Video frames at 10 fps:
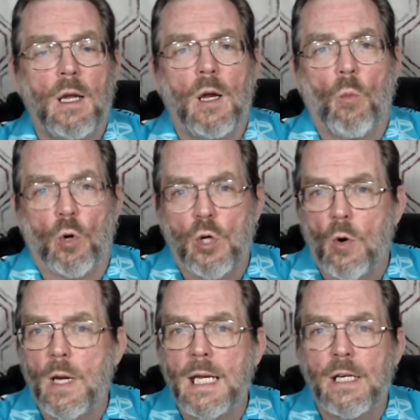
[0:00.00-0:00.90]
We're
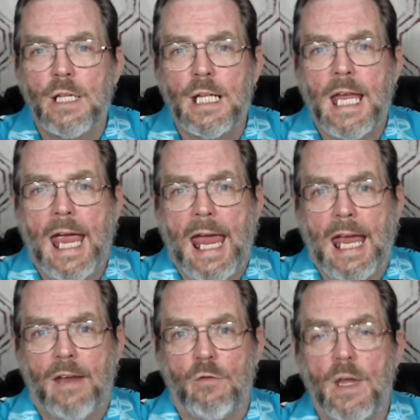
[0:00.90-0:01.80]
going into the
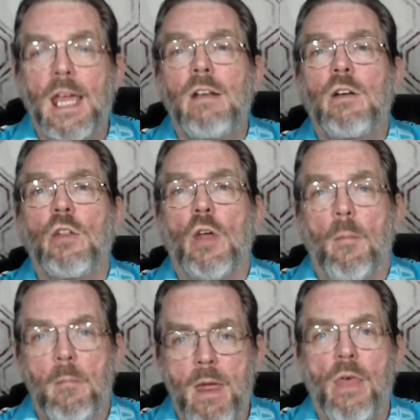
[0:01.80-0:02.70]
cave, into the
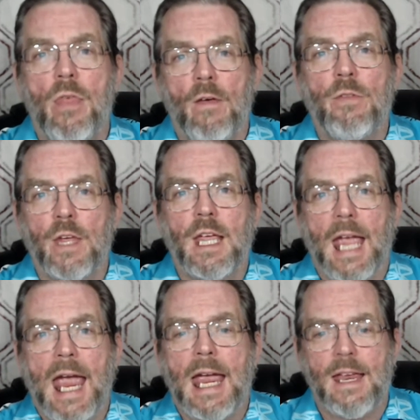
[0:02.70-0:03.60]
myth of the
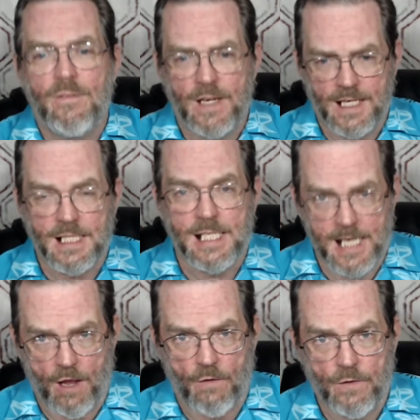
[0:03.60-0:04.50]
cave
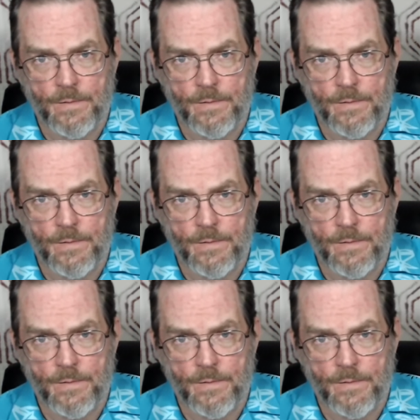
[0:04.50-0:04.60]
itself.